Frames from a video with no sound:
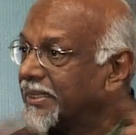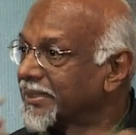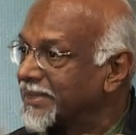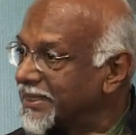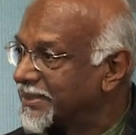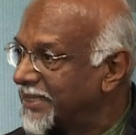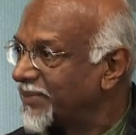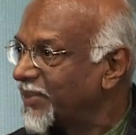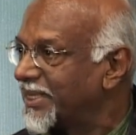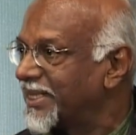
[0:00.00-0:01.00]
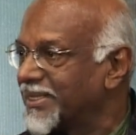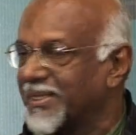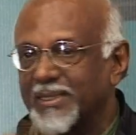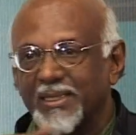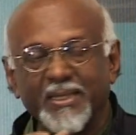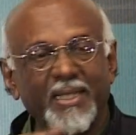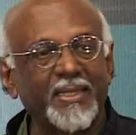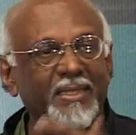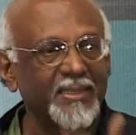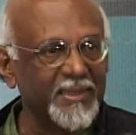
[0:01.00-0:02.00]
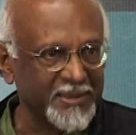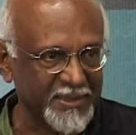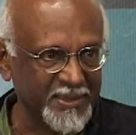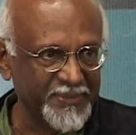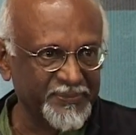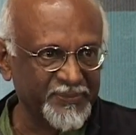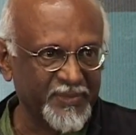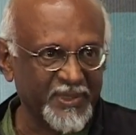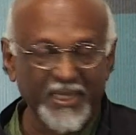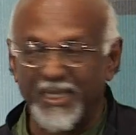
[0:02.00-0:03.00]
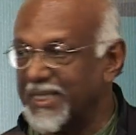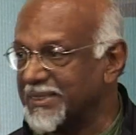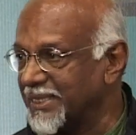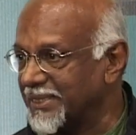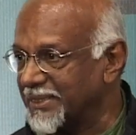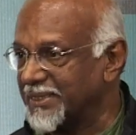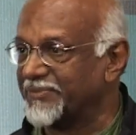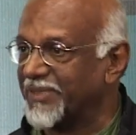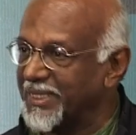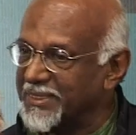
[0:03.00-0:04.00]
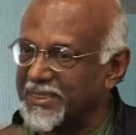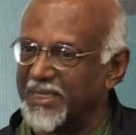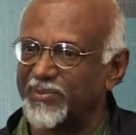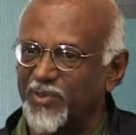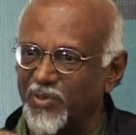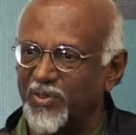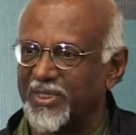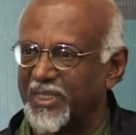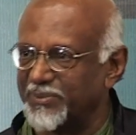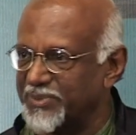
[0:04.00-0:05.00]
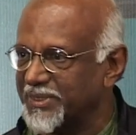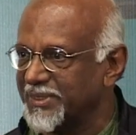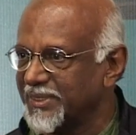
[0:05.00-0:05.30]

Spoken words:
Just that one article, The Tide Turns. 3 days later, the very same New York Times